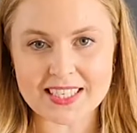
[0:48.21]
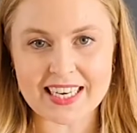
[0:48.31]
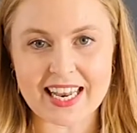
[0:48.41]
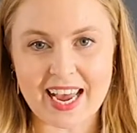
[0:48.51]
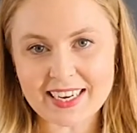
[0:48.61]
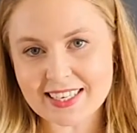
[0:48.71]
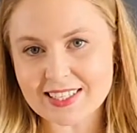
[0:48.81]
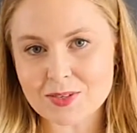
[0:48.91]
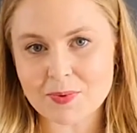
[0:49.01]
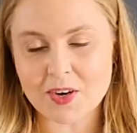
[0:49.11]
likely to
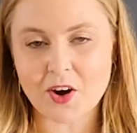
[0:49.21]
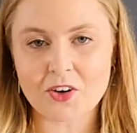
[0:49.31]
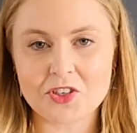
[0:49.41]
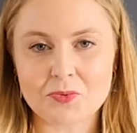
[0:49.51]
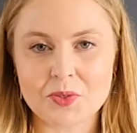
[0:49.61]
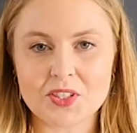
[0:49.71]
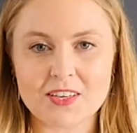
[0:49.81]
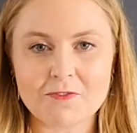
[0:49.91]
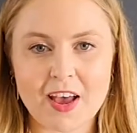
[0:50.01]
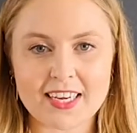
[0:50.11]
be a contributing
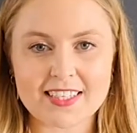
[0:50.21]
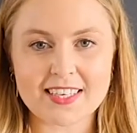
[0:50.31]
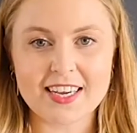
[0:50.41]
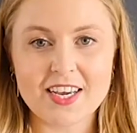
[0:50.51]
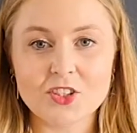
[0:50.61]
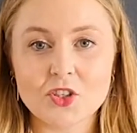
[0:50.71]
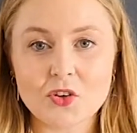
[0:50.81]
factor to the